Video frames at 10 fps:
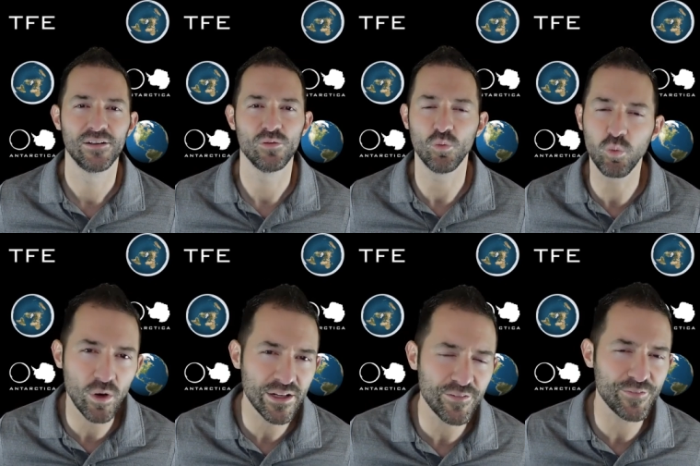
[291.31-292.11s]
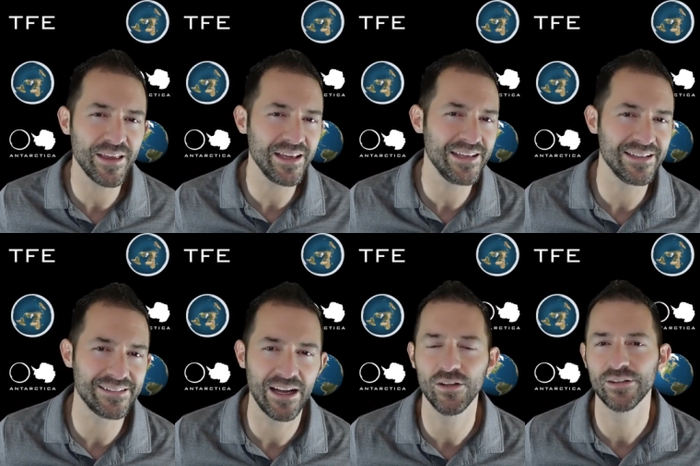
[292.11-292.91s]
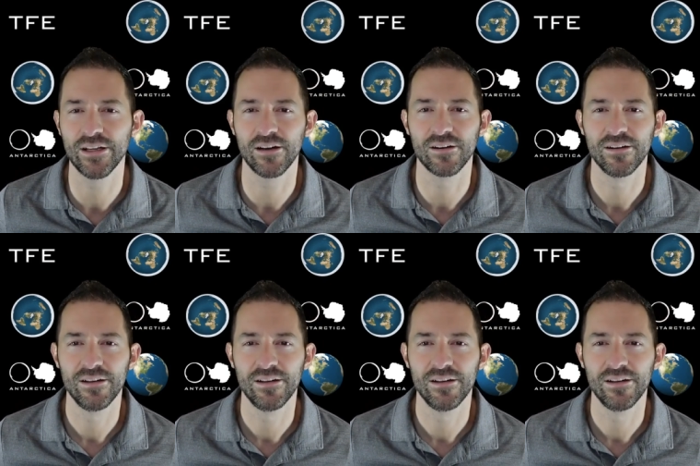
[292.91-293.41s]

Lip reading: What if they get down there